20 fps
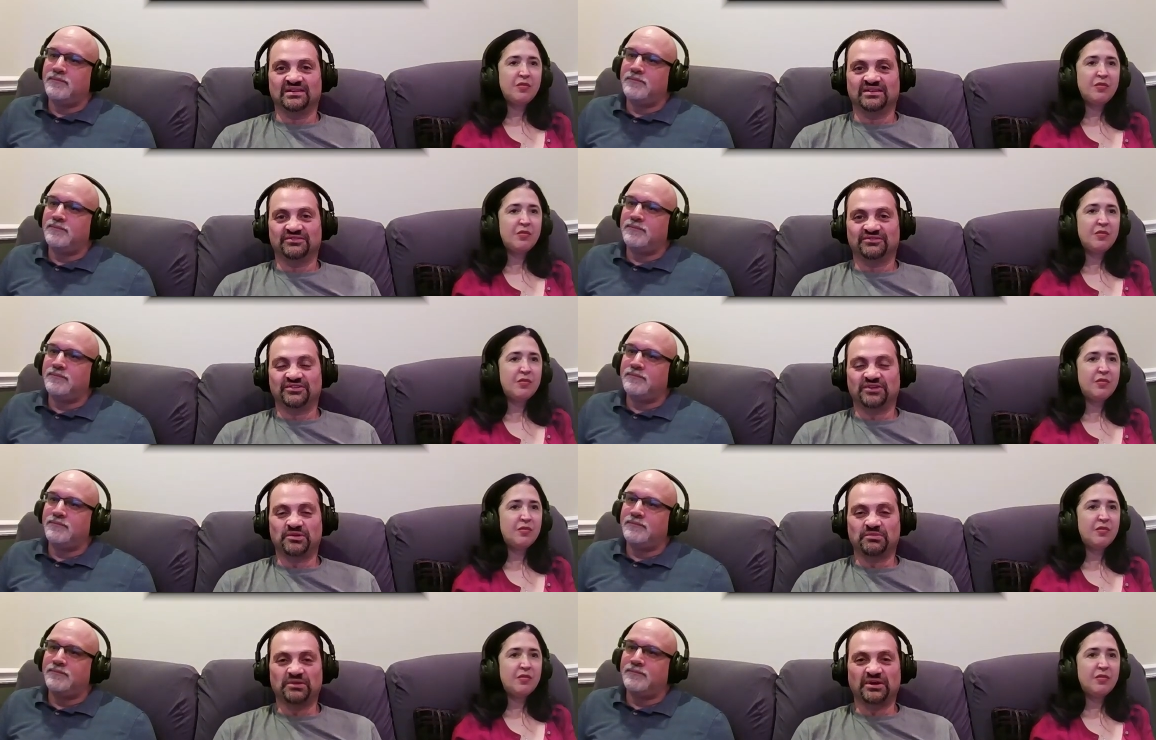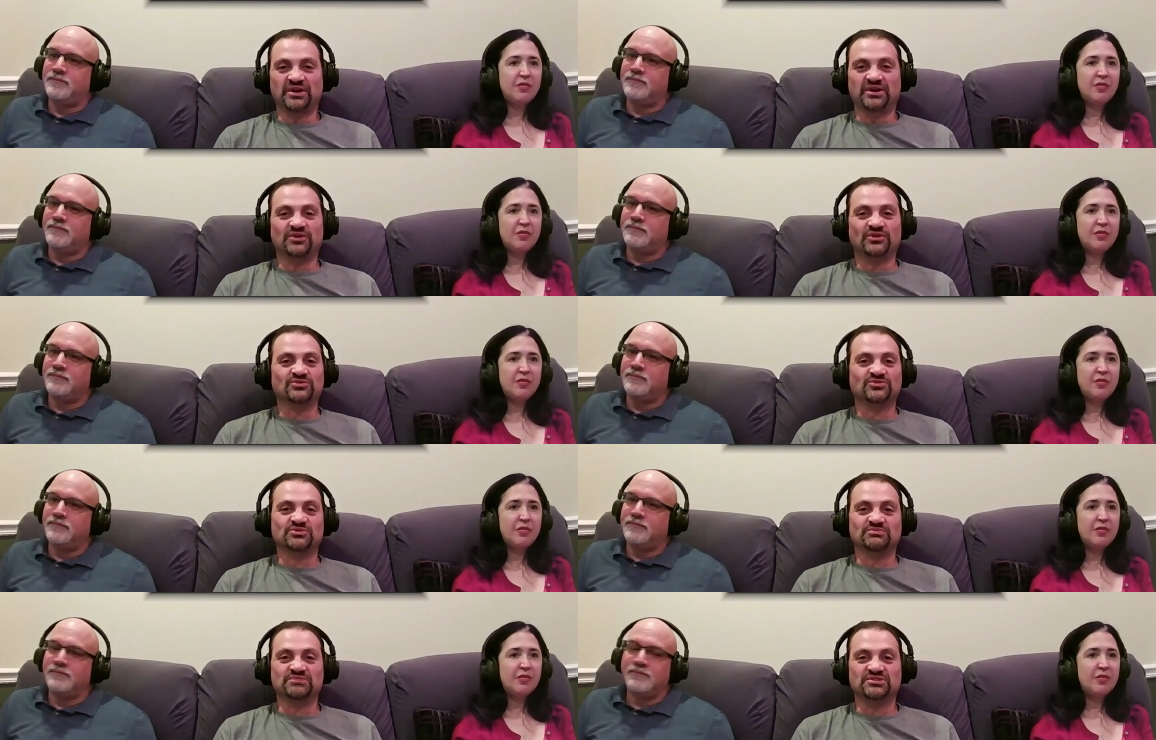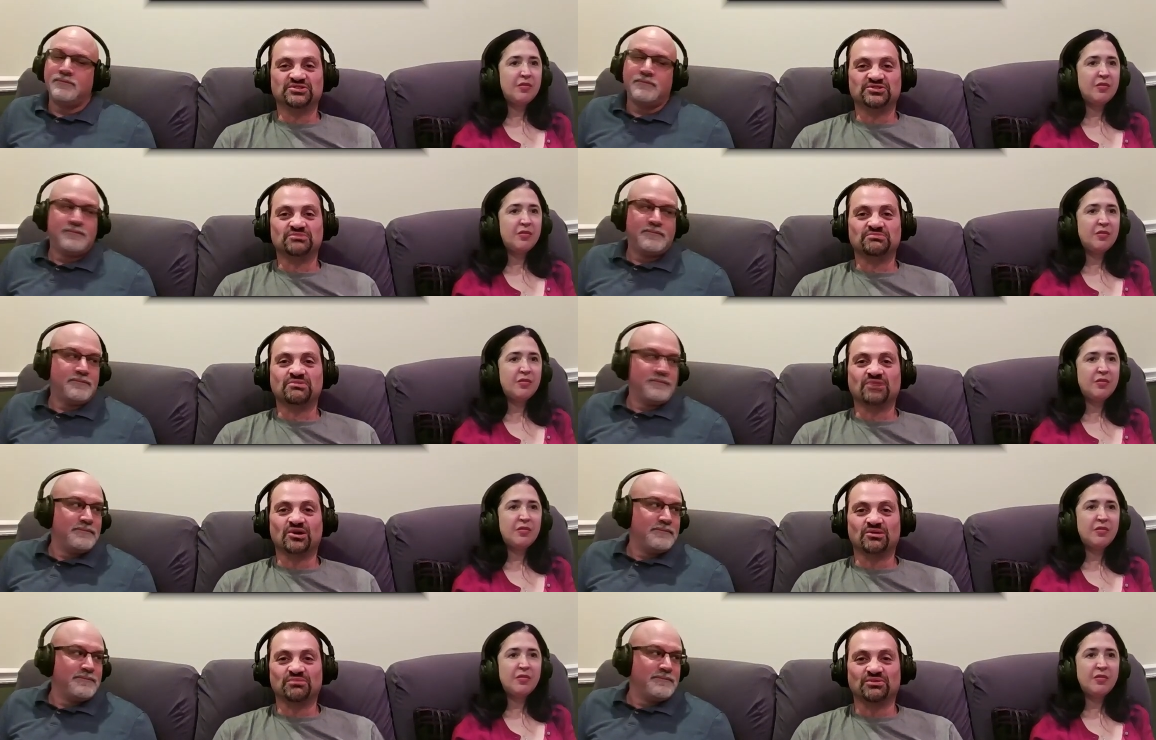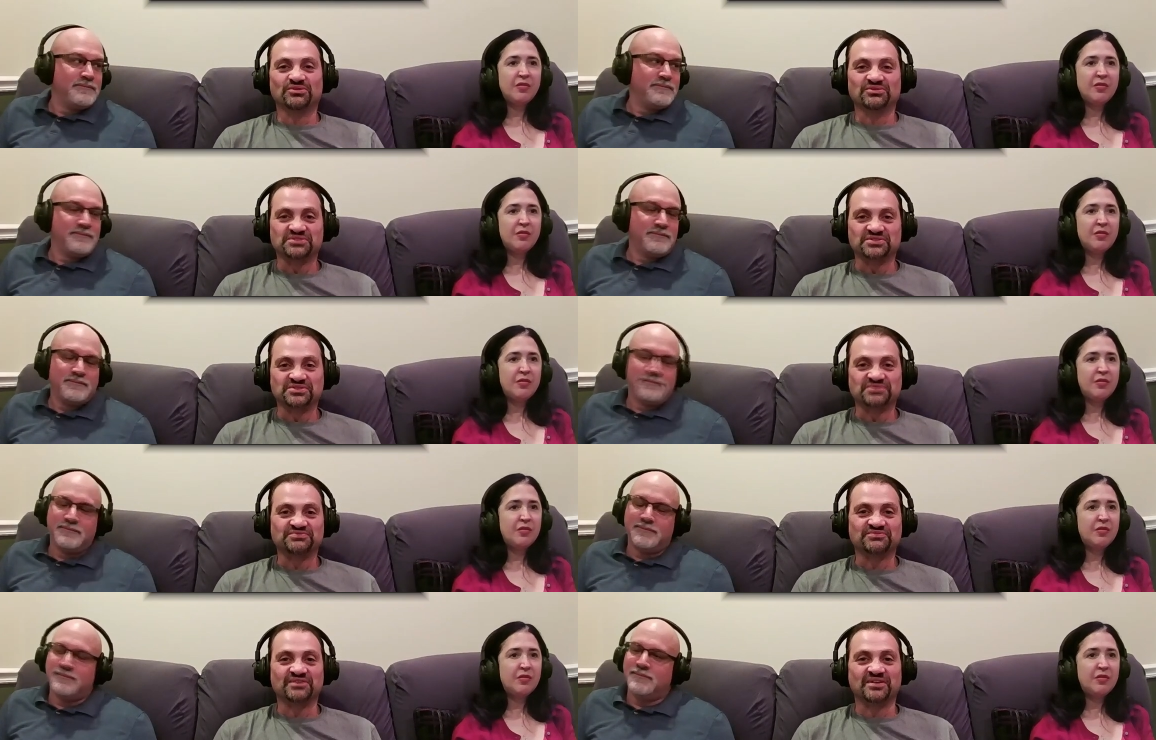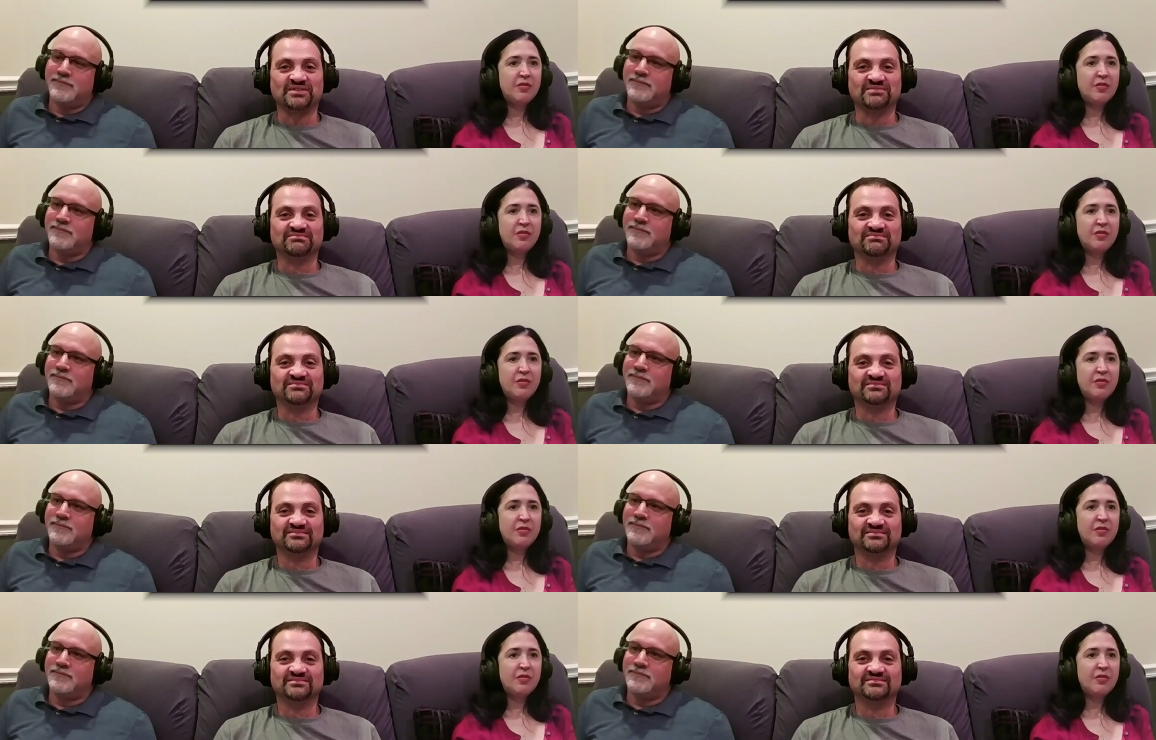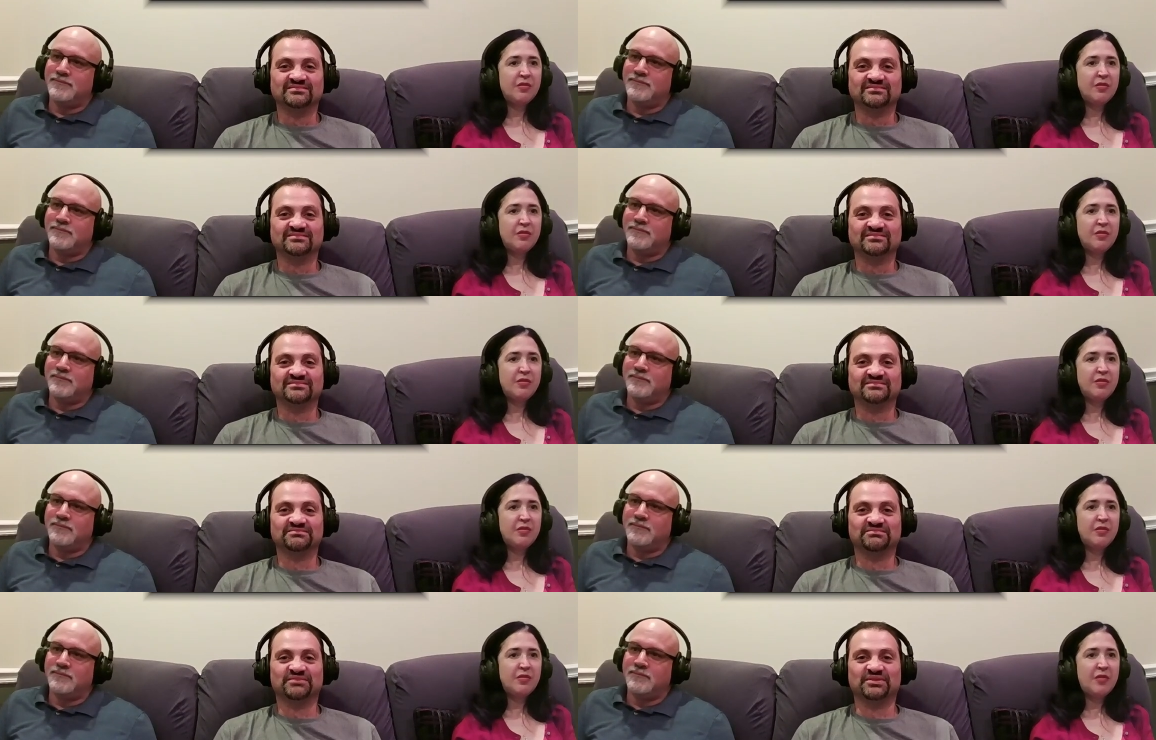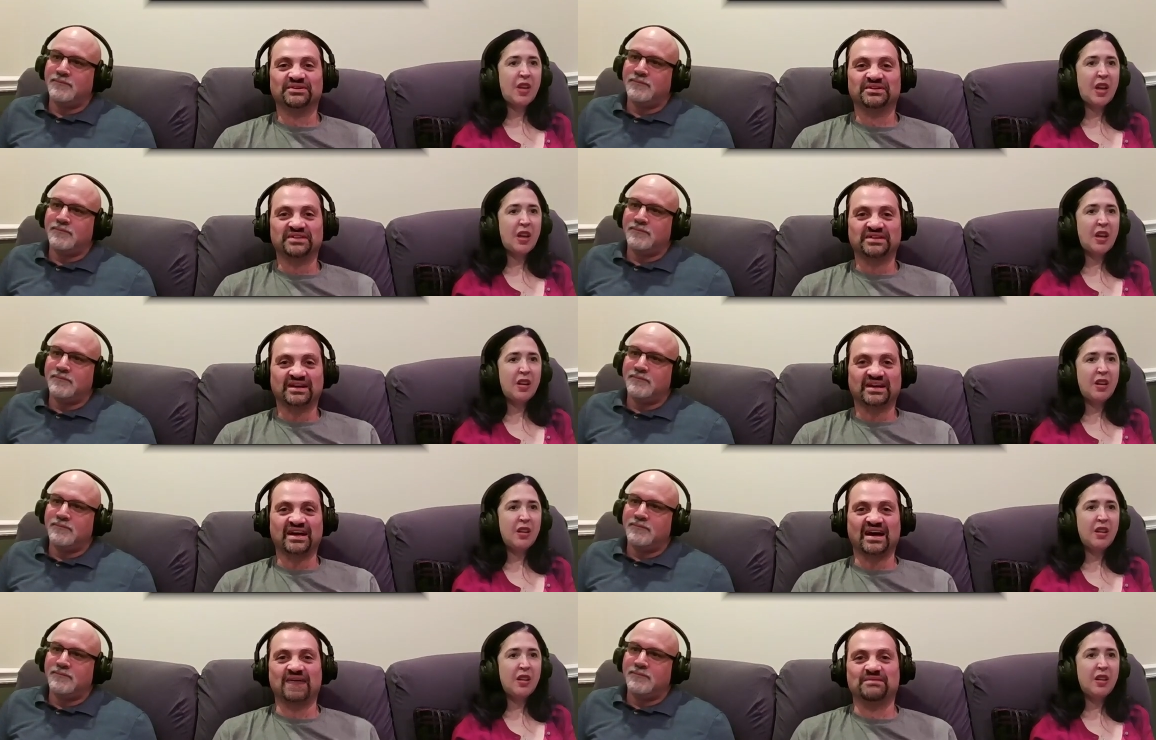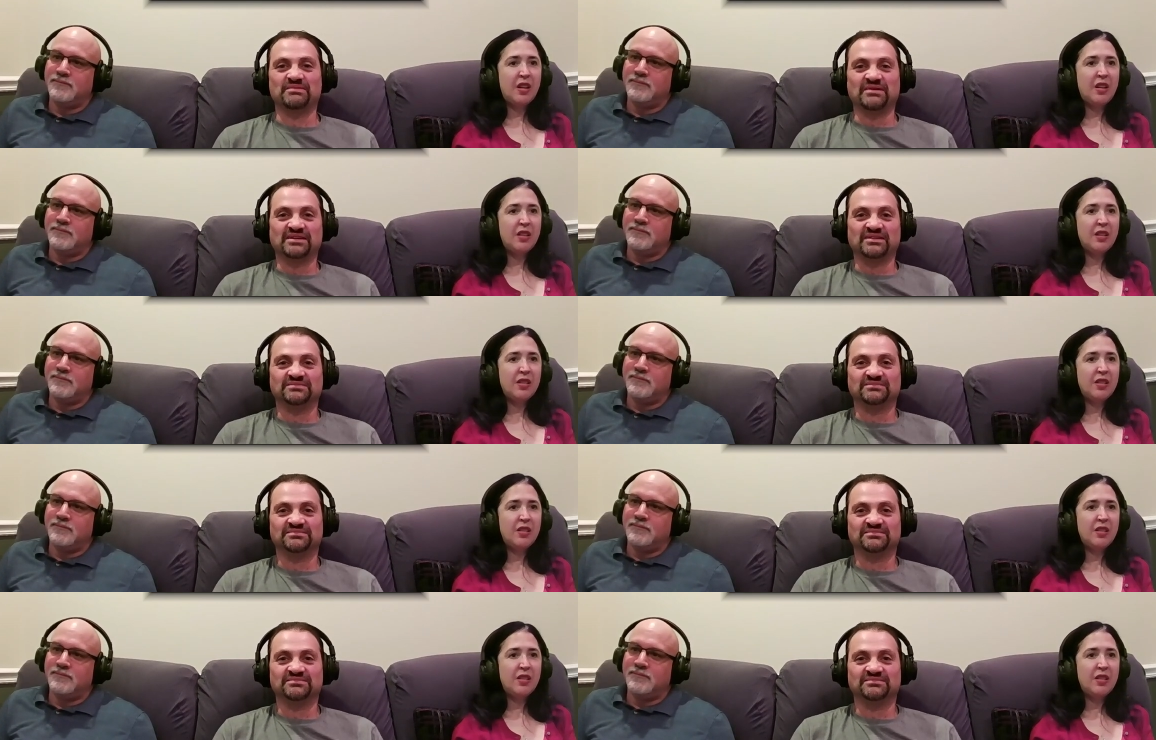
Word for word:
Speaker 1: If anybody knows where Mr. Marbles is from, put in a comment.